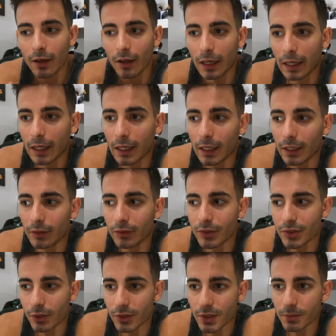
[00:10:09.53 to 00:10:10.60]
And
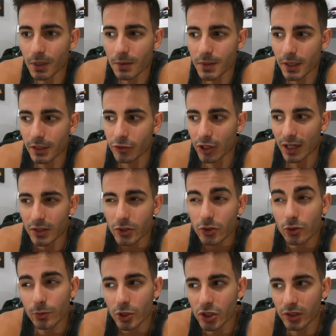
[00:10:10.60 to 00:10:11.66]
so sometimes it attracts too
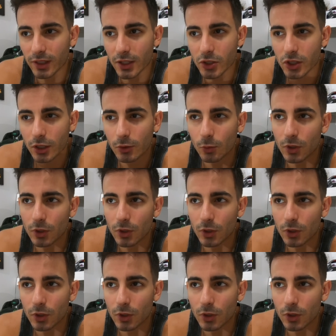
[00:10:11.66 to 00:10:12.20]
much attention,